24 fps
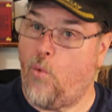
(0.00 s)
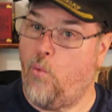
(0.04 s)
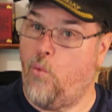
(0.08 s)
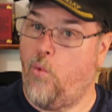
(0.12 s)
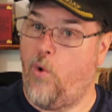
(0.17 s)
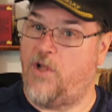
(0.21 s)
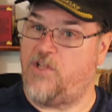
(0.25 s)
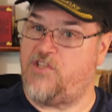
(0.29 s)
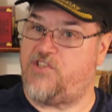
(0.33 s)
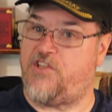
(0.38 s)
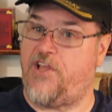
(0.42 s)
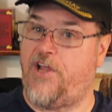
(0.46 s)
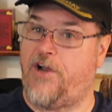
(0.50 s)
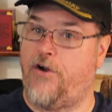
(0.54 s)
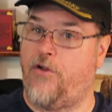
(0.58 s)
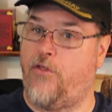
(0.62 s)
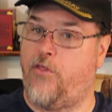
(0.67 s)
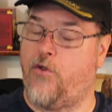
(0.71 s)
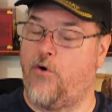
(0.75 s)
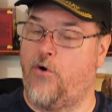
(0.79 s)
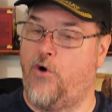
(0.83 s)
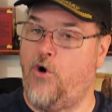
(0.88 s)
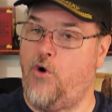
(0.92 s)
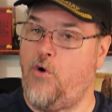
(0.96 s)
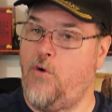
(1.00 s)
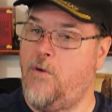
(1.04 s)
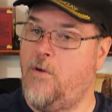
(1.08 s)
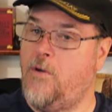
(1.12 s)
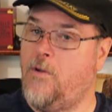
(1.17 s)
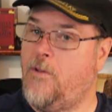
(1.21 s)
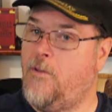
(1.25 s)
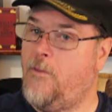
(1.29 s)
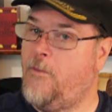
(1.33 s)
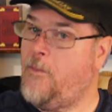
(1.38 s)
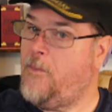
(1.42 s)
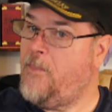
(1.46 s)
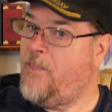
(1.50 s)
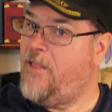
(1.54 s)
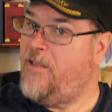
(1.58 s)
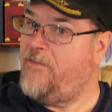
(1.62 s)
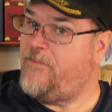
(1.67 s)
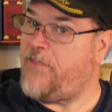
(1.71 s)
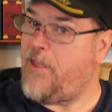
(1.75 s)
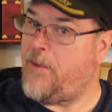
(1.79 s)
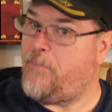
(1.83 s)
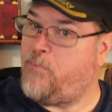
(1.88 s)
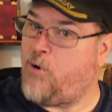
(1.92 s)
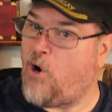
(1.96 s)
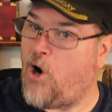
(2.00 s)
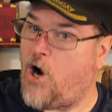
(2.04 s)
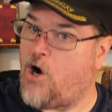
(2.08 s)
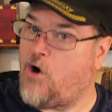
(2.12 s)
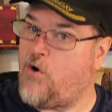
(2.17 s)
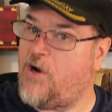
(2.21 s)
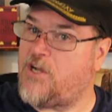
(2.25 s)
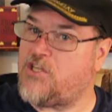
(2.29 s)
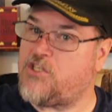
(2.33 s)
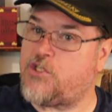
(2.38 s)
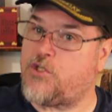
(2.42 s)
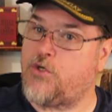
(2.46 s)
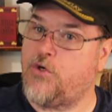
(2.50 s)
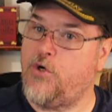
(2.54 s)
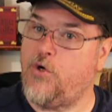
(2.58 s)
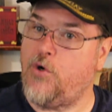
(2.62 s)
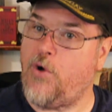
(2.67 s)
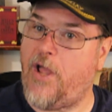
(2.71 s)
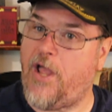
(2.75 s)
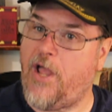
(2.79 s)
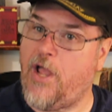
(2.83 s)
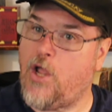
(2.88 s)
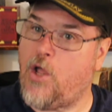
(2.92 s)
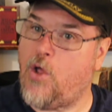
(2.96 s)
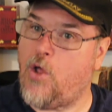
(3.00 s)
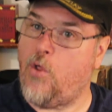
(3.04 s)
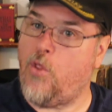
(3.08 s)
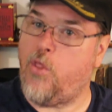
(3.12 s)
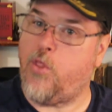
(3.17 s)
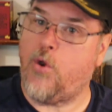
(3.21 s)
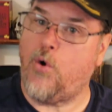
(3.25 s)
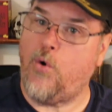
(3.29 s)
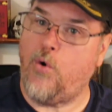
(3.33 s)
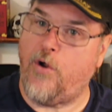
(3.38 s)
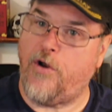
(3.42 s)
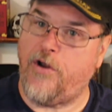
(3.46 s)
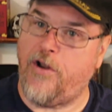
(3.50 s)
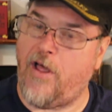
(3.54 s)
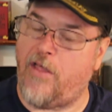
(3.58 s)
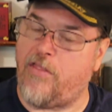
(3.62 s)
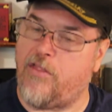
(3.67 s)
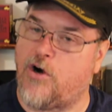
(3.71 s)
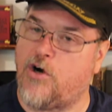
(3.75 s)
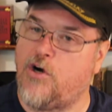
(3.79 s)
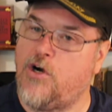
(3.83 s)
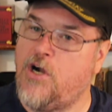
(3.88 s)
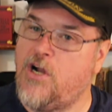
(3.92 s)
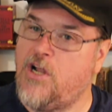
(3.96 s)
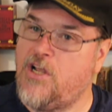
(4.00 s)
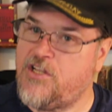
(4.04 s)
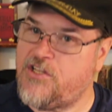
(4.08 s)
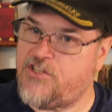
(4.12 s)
Once they are through, they progress through and go through another